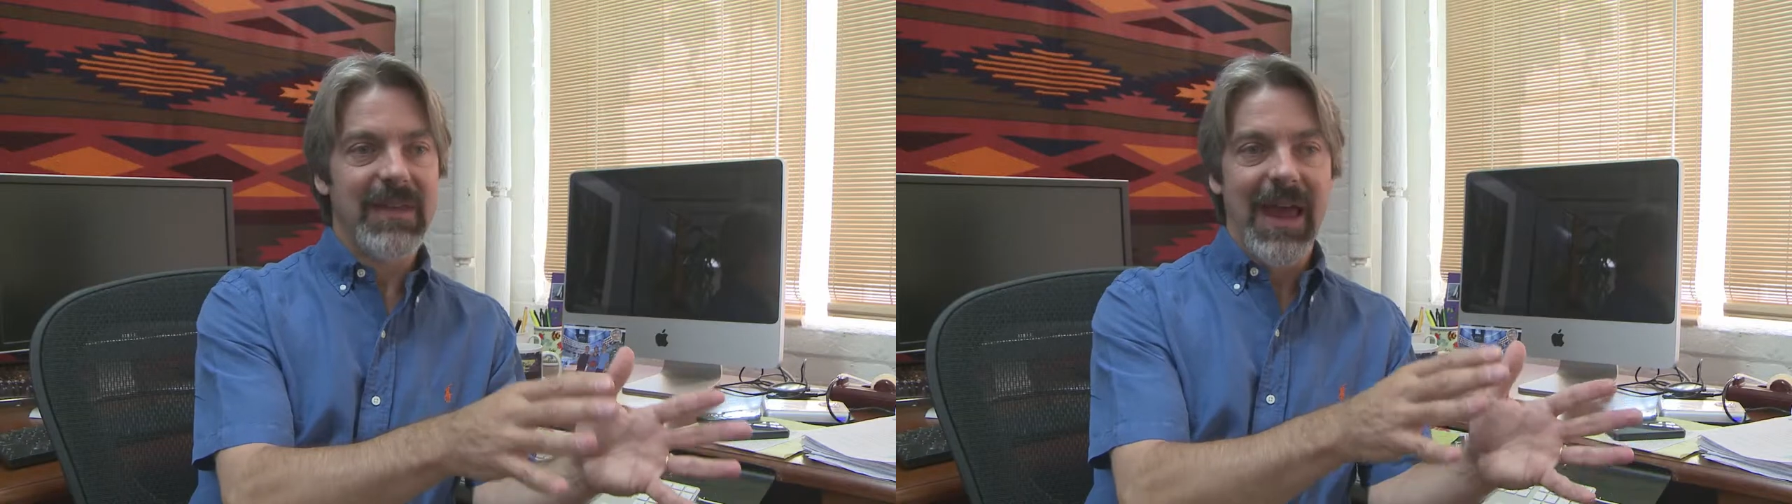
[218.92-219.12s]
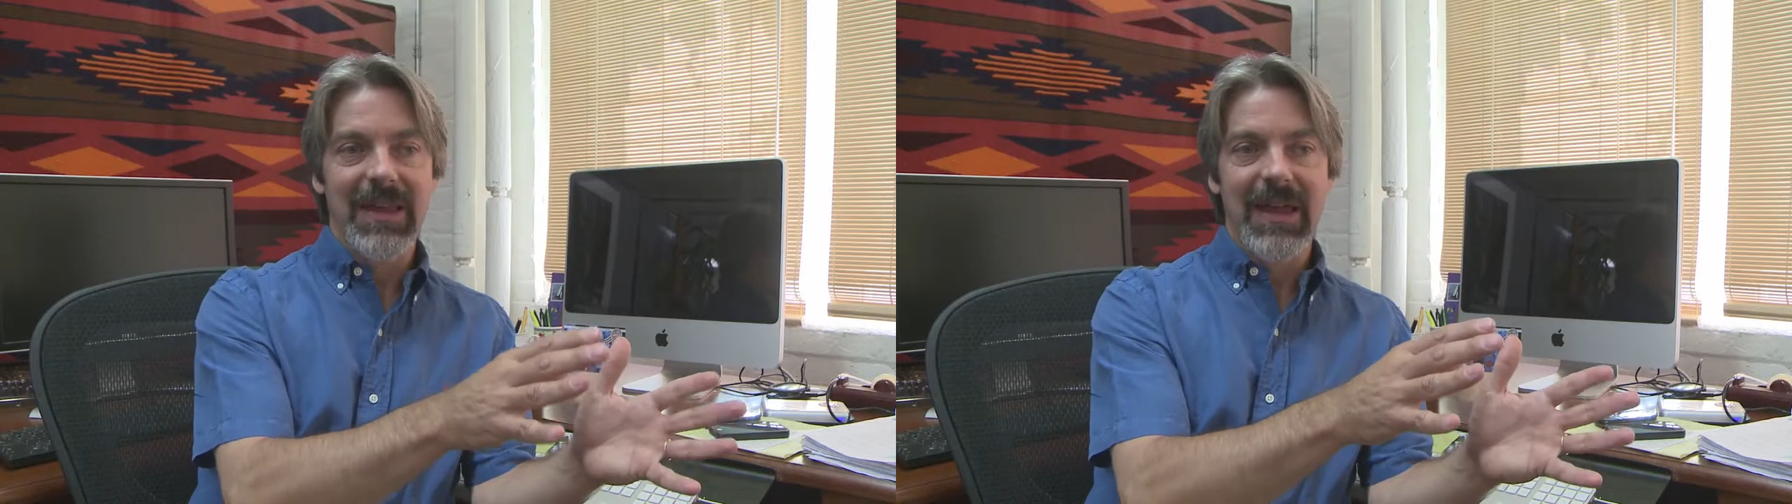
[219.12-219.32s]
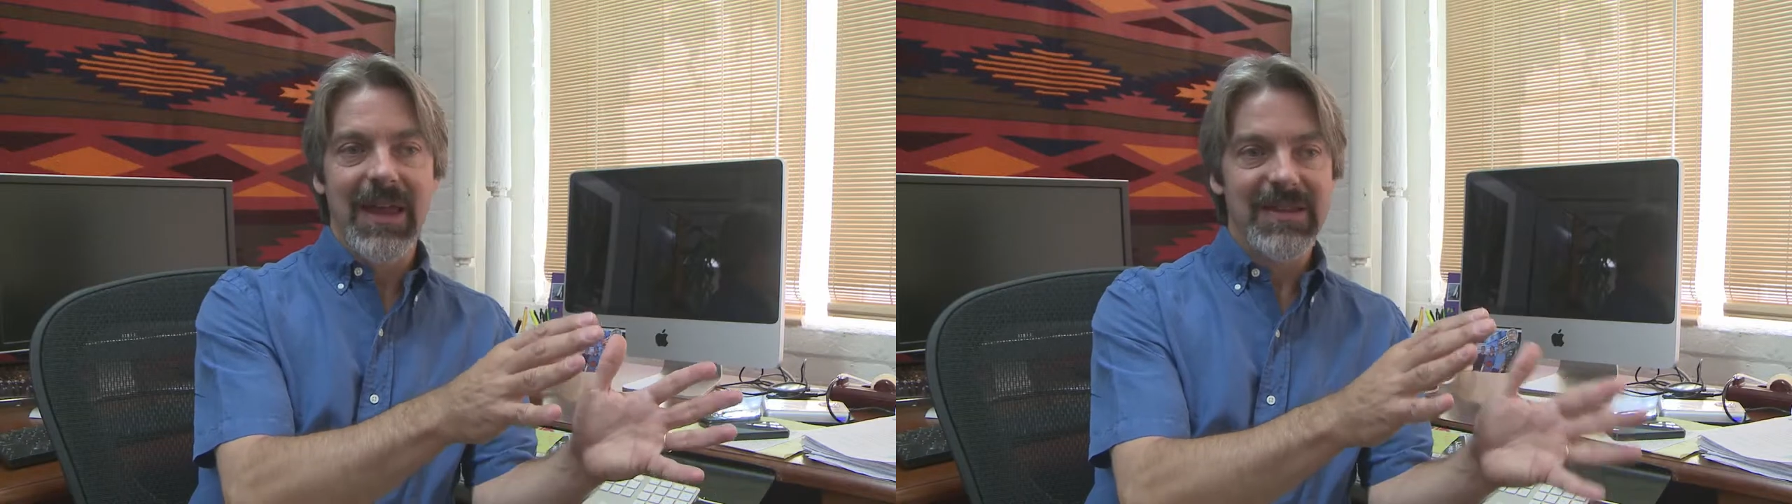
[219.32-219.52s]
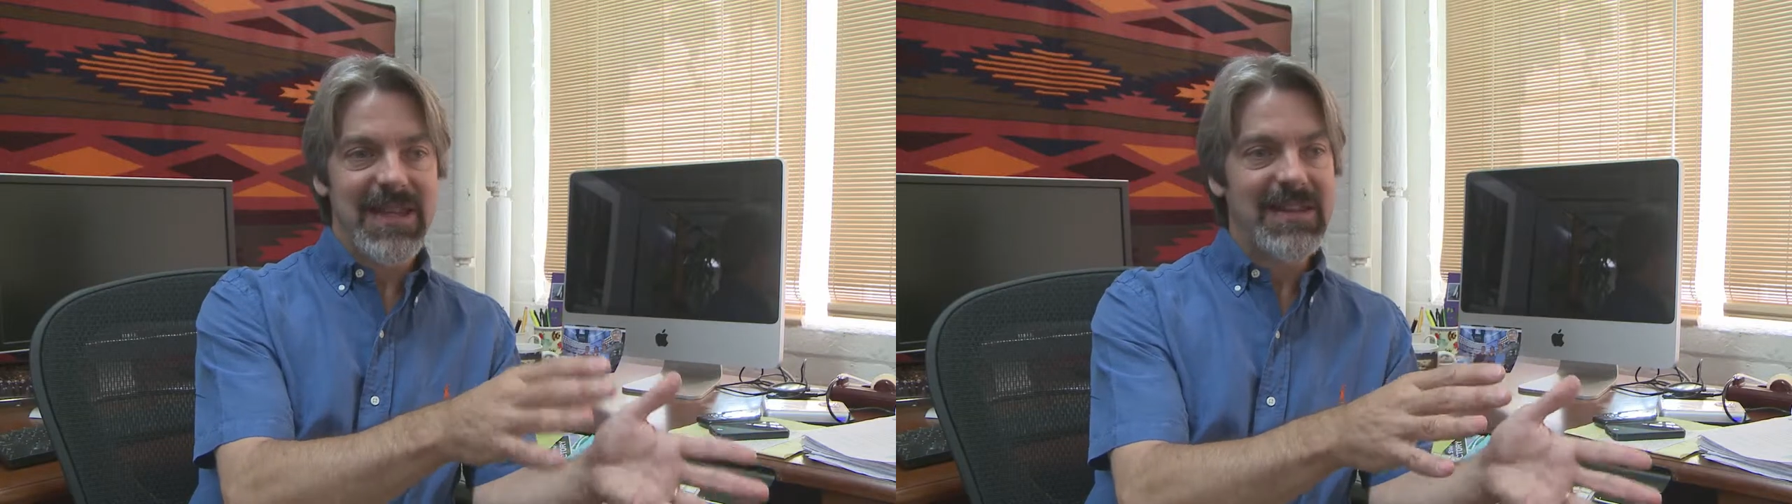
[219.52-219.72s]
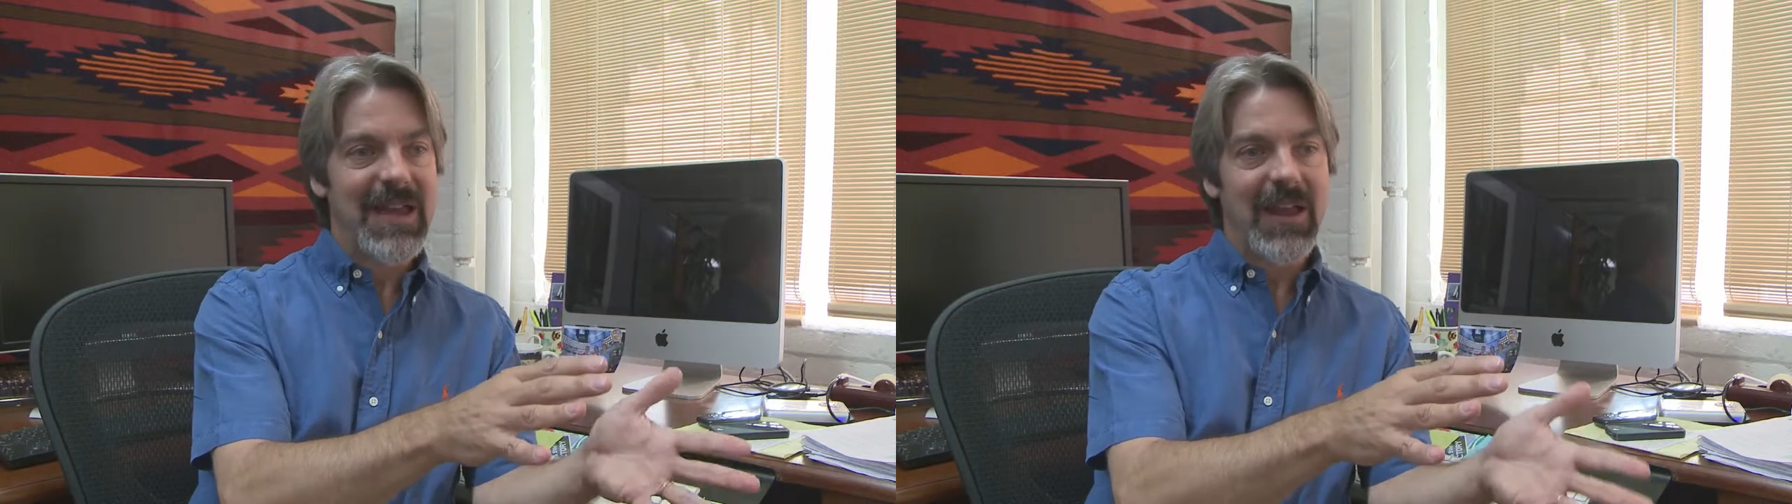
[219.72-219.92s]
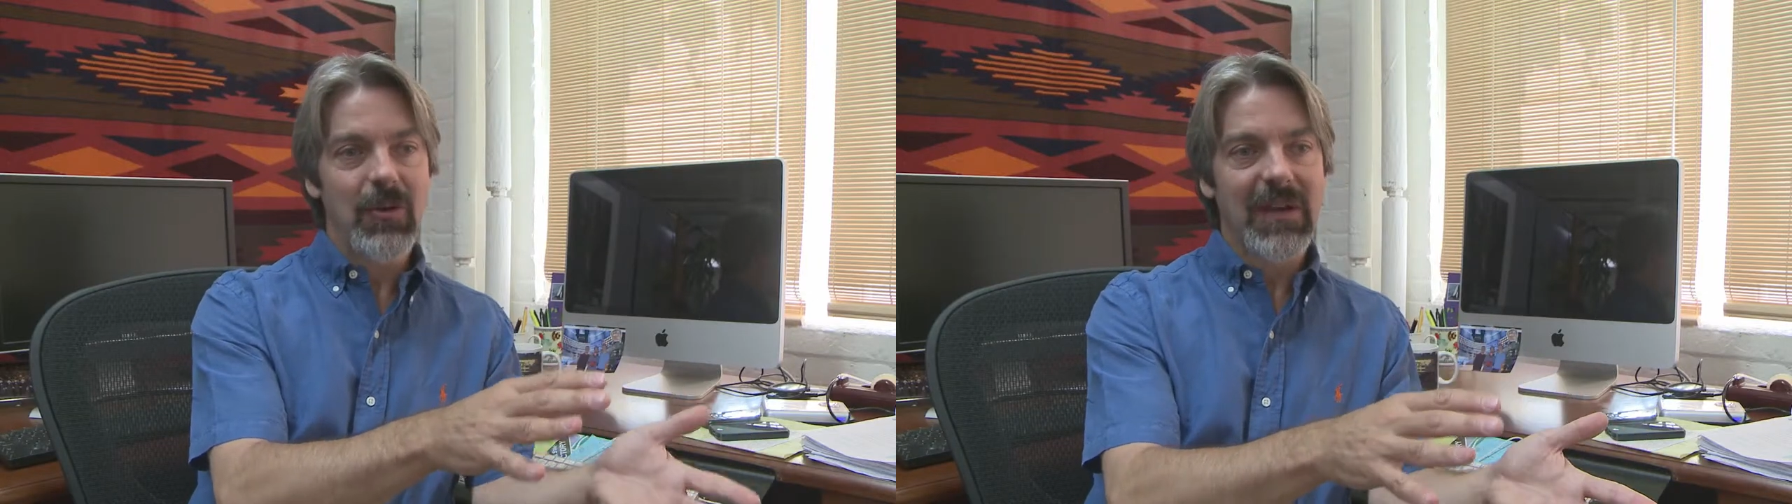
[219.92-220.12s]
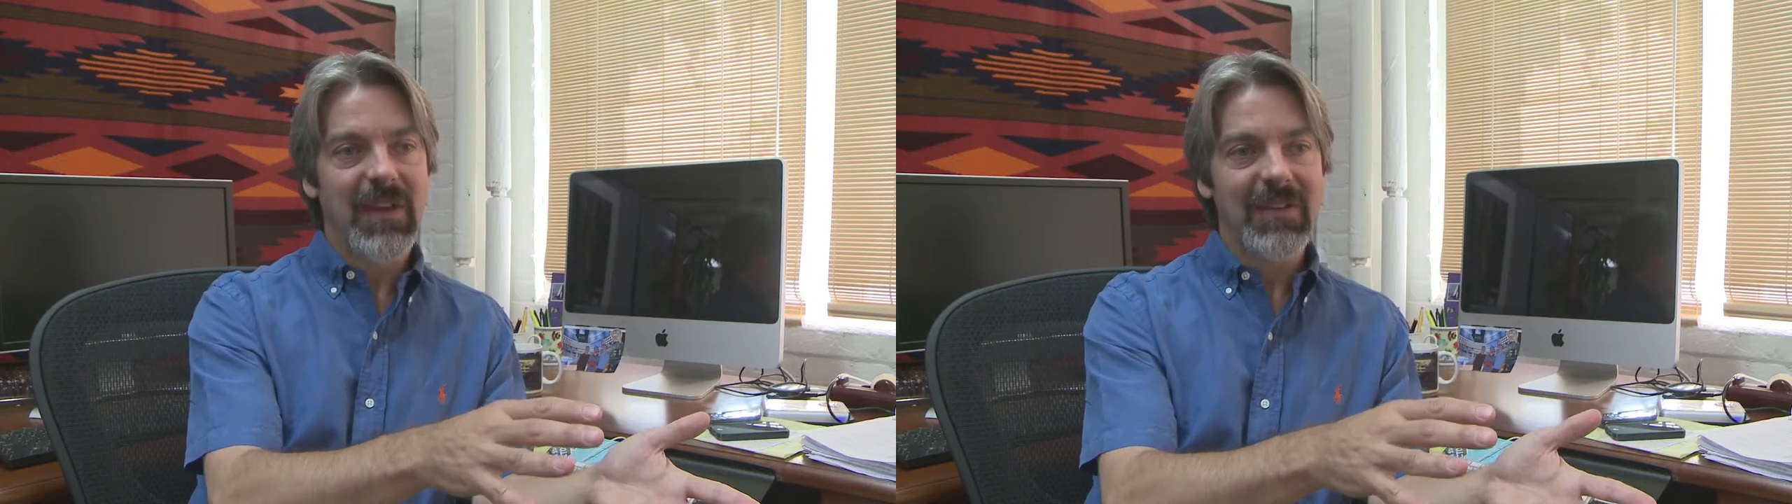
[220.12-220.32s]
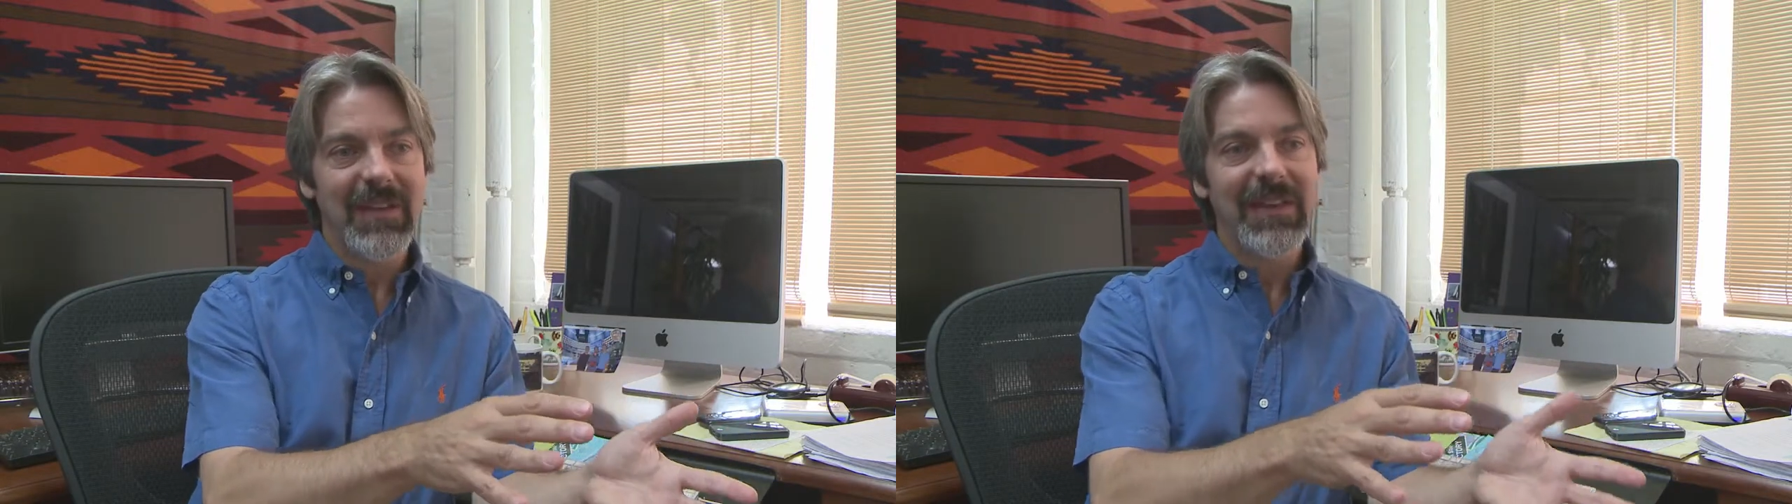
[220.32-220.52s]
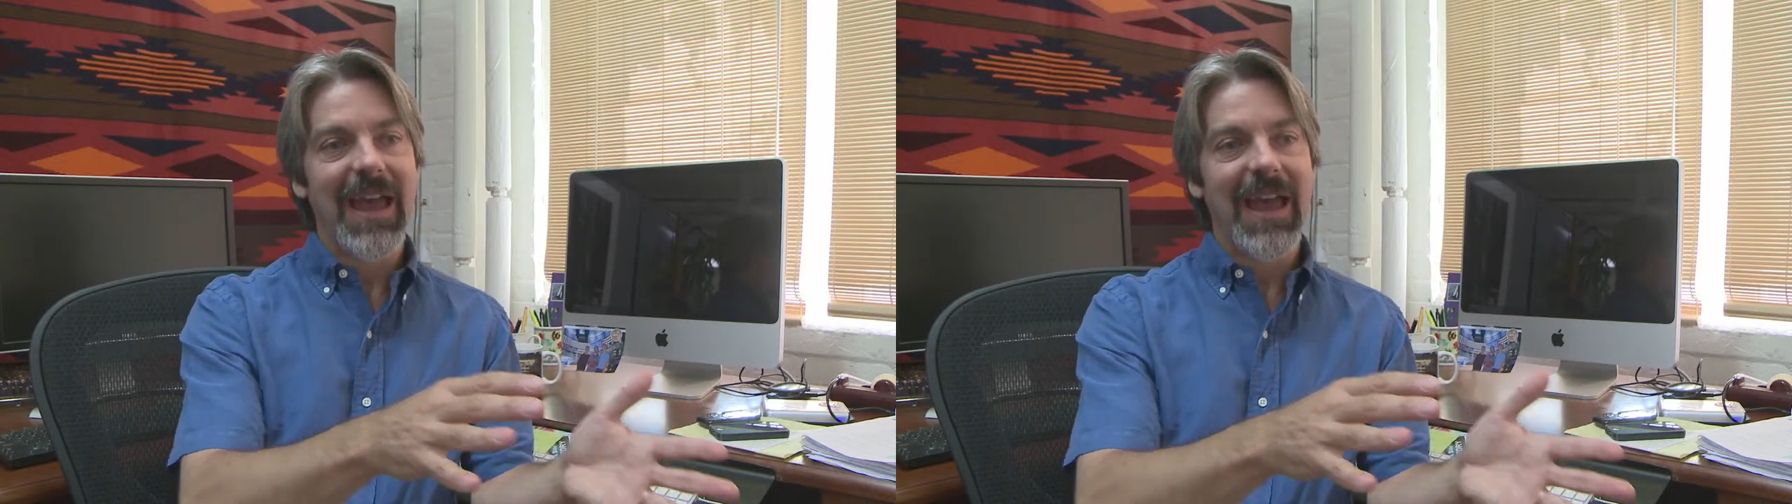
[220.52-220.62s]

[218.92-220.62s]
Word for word: that and sees that. And you actually see